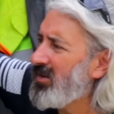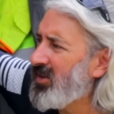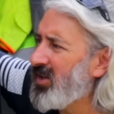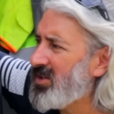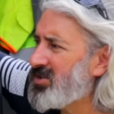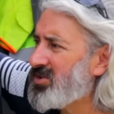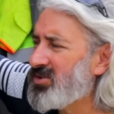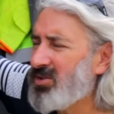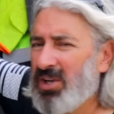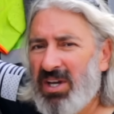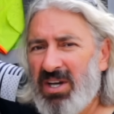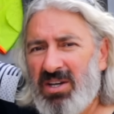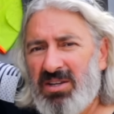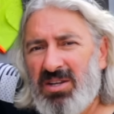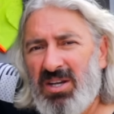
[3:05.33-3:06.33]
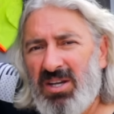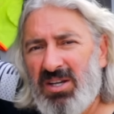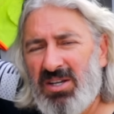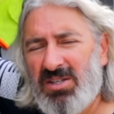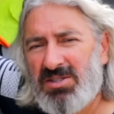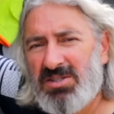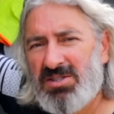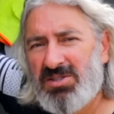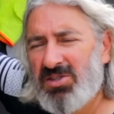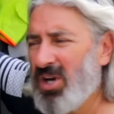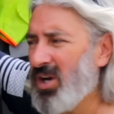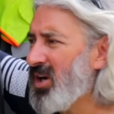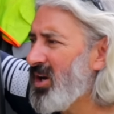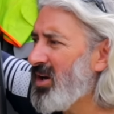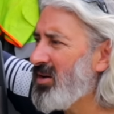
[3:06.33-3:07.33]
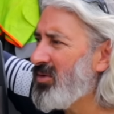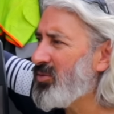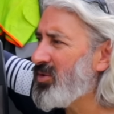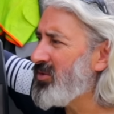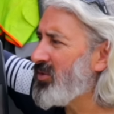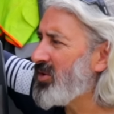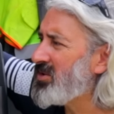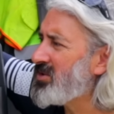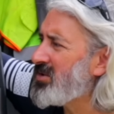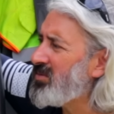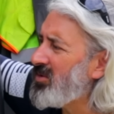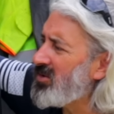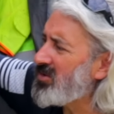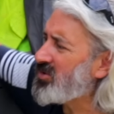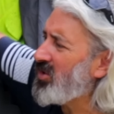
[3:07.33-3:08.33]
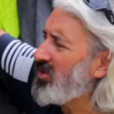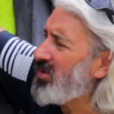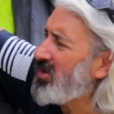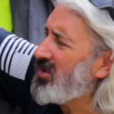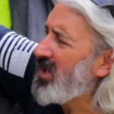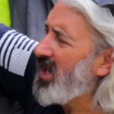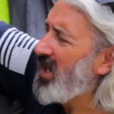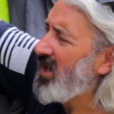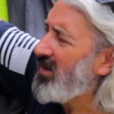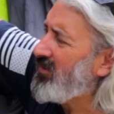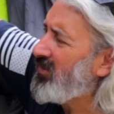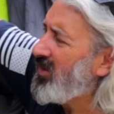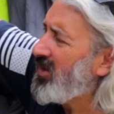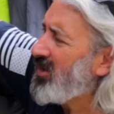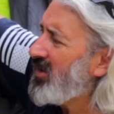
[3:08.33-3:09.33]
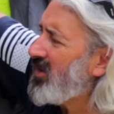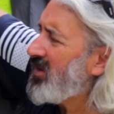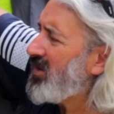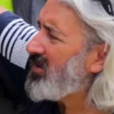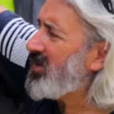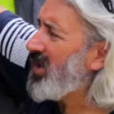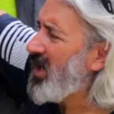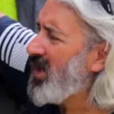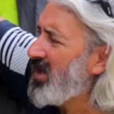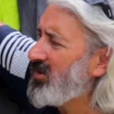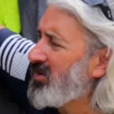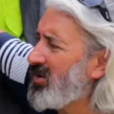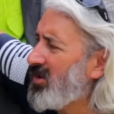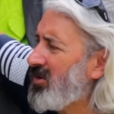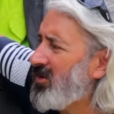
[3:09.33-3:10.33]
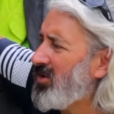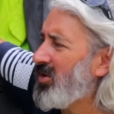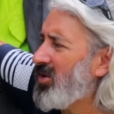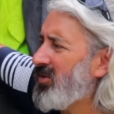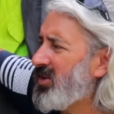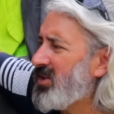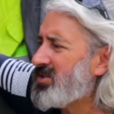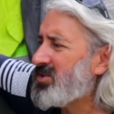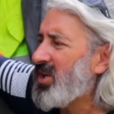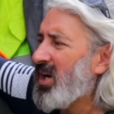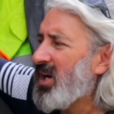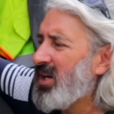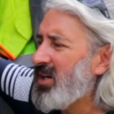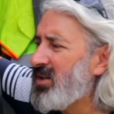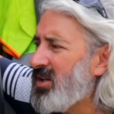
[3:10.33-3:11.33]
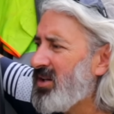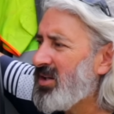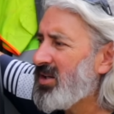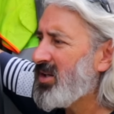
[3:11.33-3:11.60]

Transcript: This lid is uh, reversible, so you can have the handle on this side